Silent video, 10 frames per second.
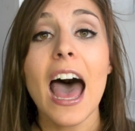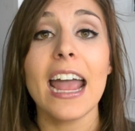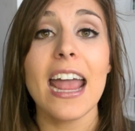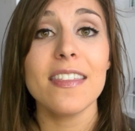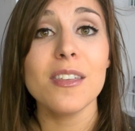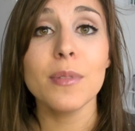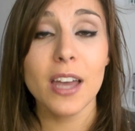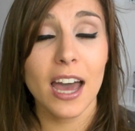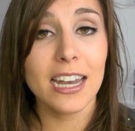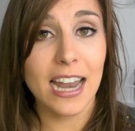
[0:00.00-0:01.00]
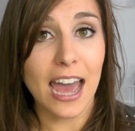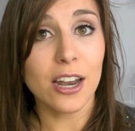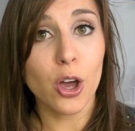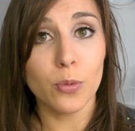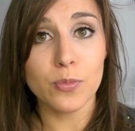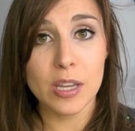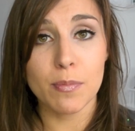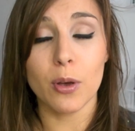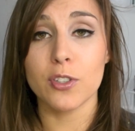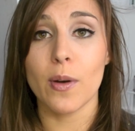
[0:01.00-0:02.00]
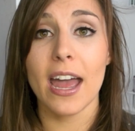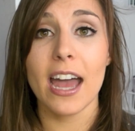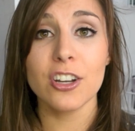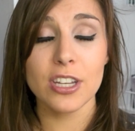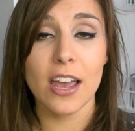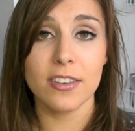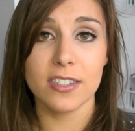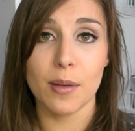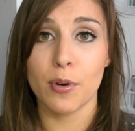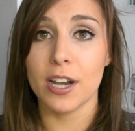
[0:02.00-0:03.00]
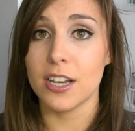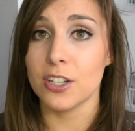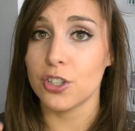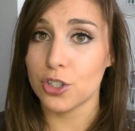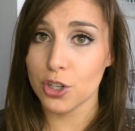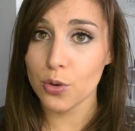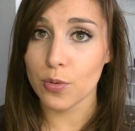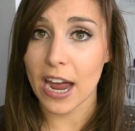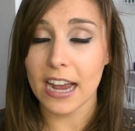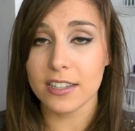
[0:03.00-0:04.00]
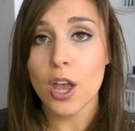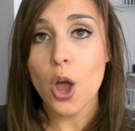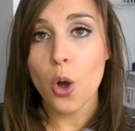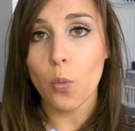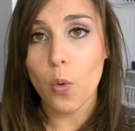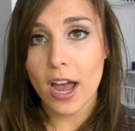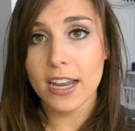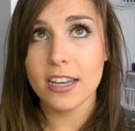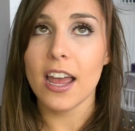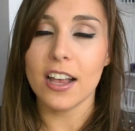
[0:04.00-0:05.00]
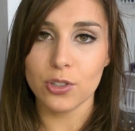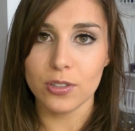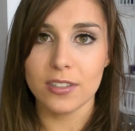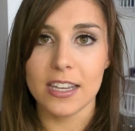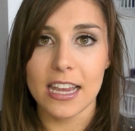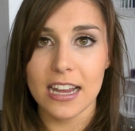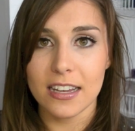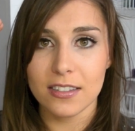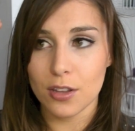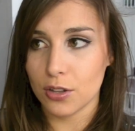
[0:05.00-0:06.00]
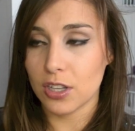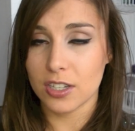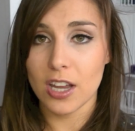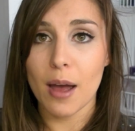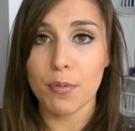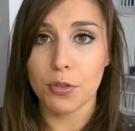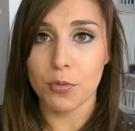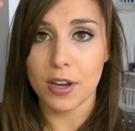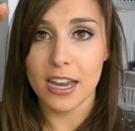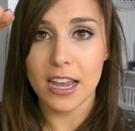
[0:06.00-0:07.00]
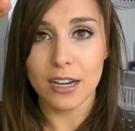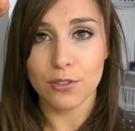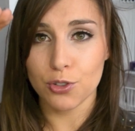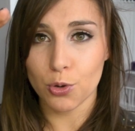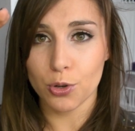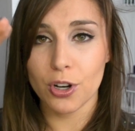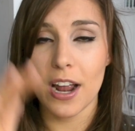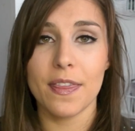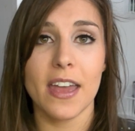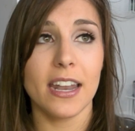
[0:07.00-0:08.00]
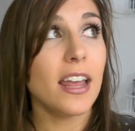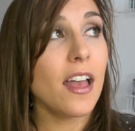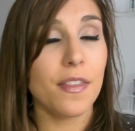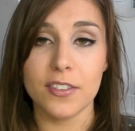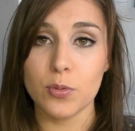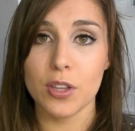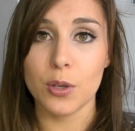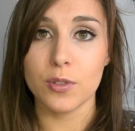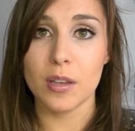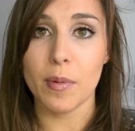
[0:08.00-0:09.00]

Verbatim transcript: I had them cut it at Home Depot, so I actually have it separated into two racks. One, as you'll see, is the top three kind of shorter, and then this one that you see